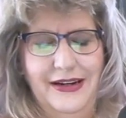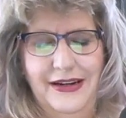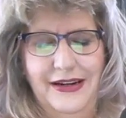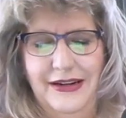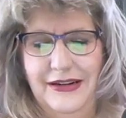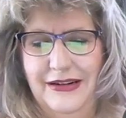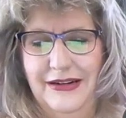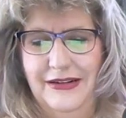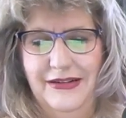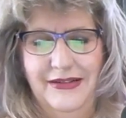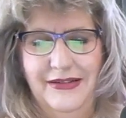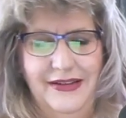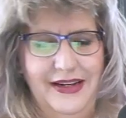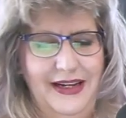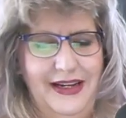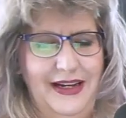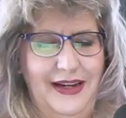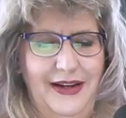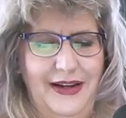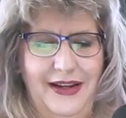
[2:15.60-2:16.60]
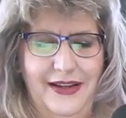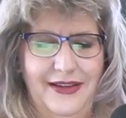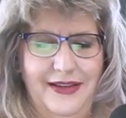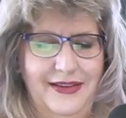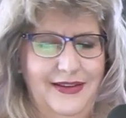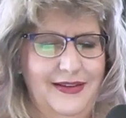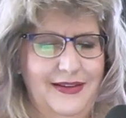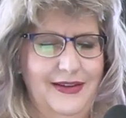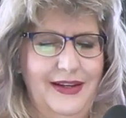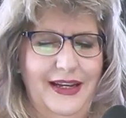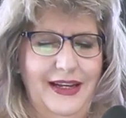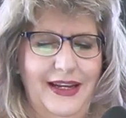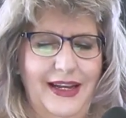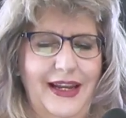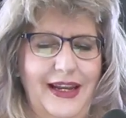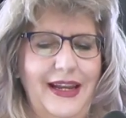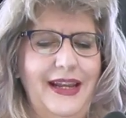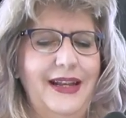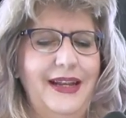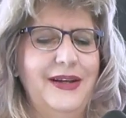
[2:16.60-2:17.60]
Oh,
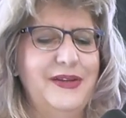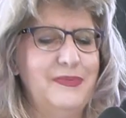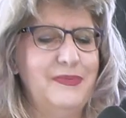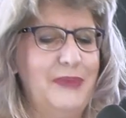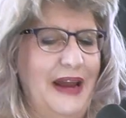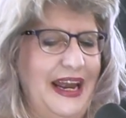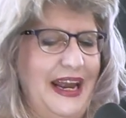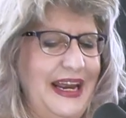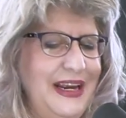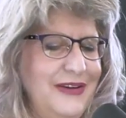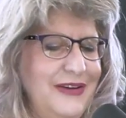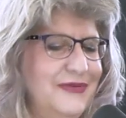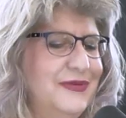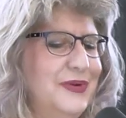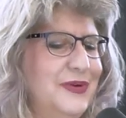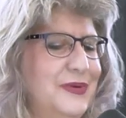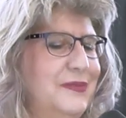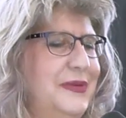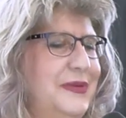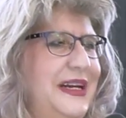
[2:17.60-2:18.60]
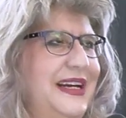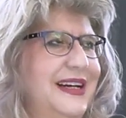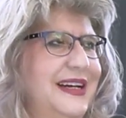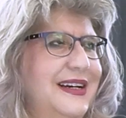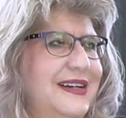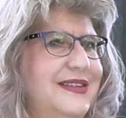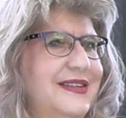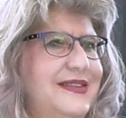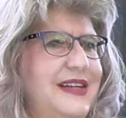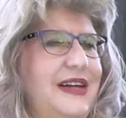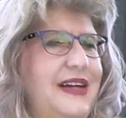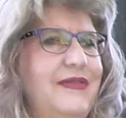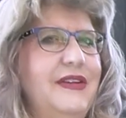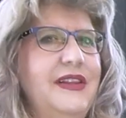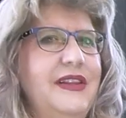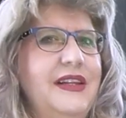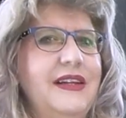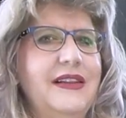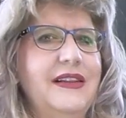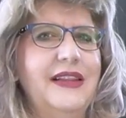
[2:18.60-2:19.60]
it's painful because
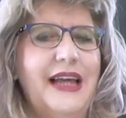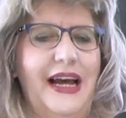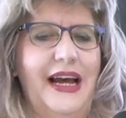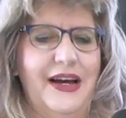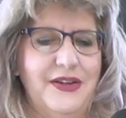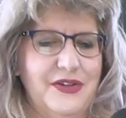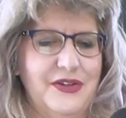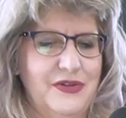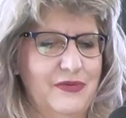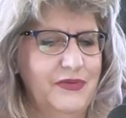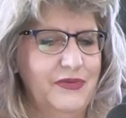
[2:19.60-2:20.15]
even the last